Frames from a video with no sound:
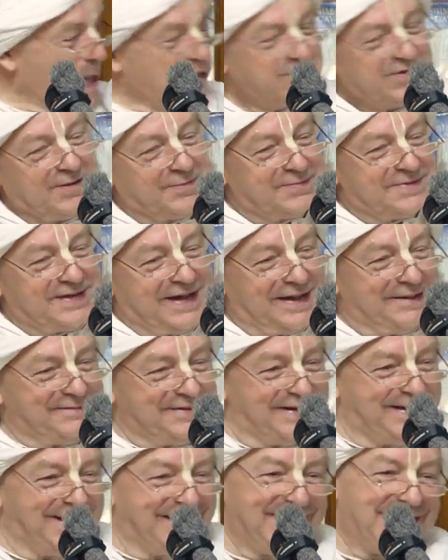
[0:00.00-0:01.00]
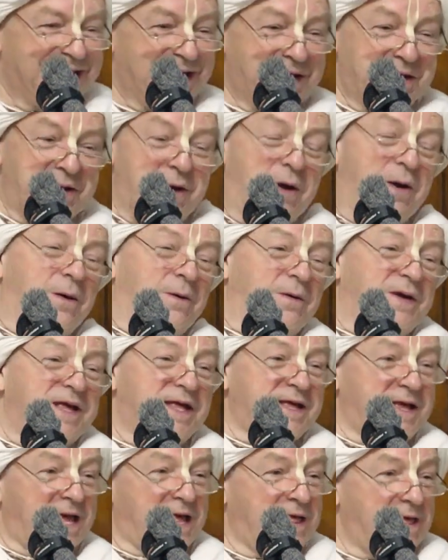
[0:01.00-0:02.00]
Sometimes. No,
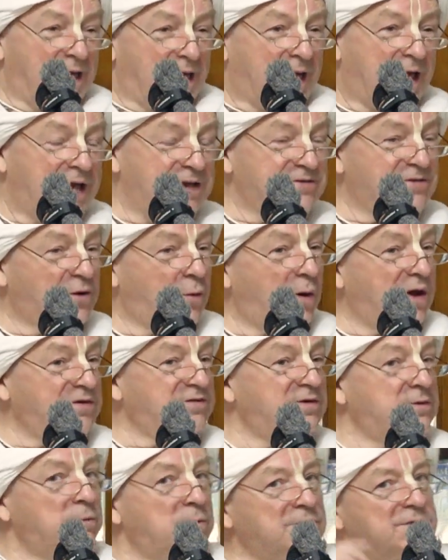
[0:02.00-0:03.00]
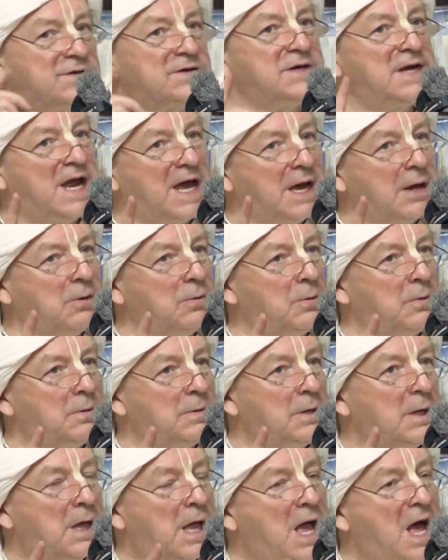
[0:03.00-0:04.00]
his question was, now
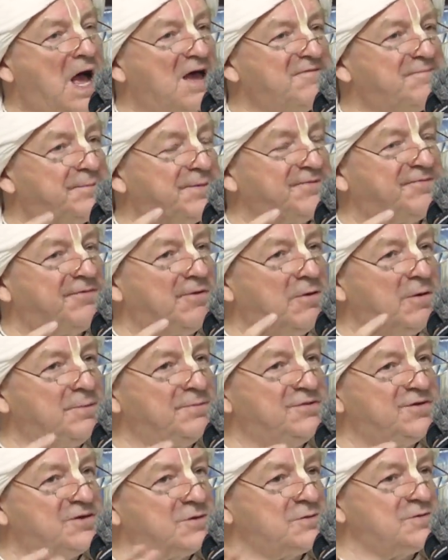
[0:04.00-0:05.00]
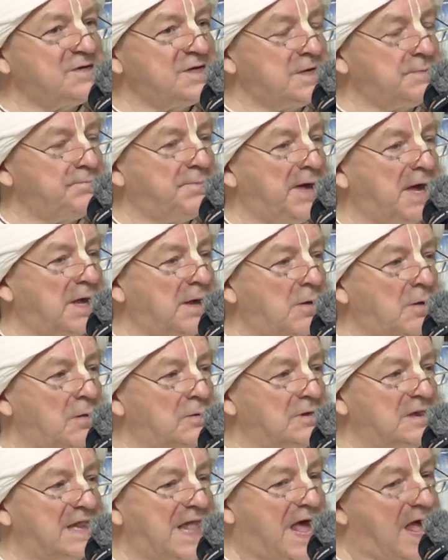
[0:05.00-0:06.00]
I've performed duty my
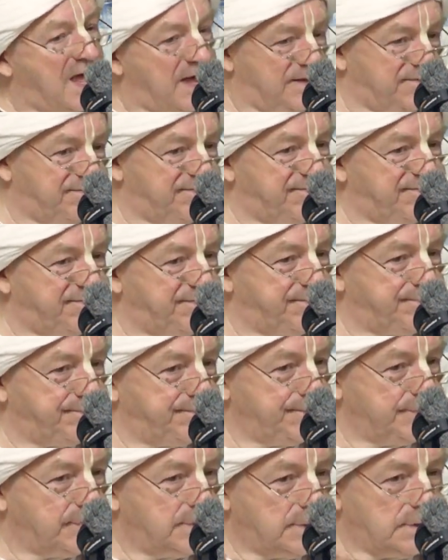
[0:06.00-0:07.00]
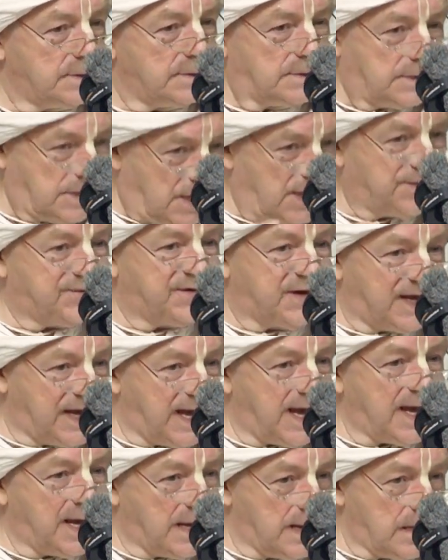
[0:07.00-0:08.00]
whole life as a
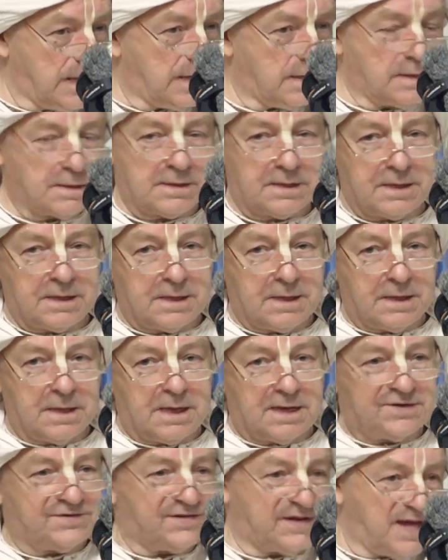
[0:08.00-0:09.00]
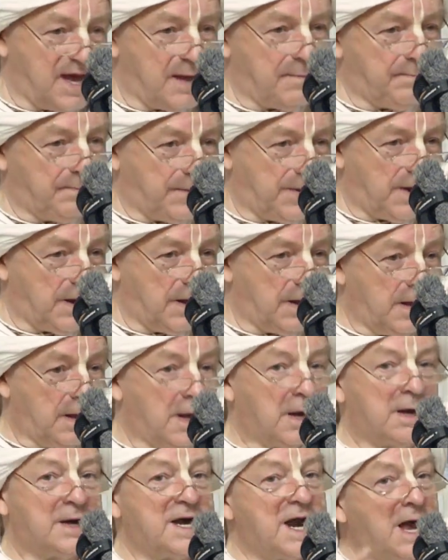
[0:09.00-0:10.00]
king, as the emperor.
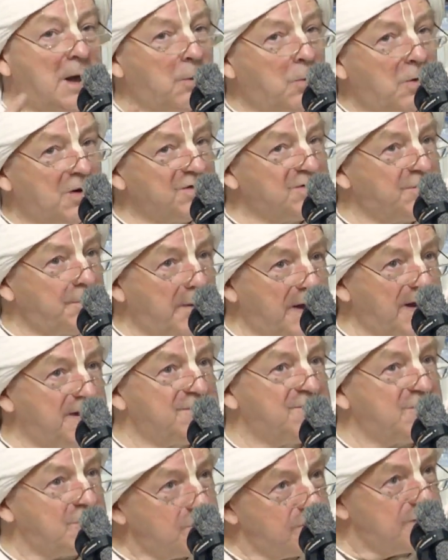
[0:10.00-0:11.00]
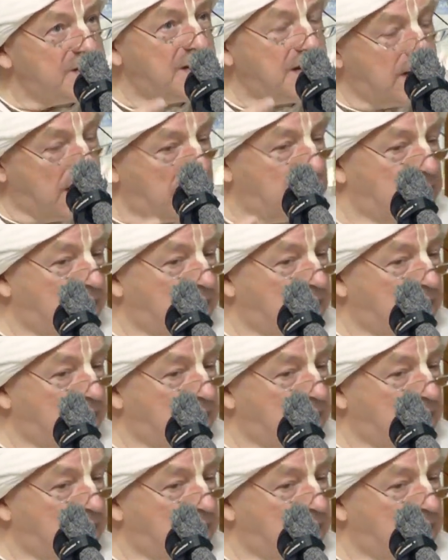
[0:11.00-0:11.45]
Now what's my duty now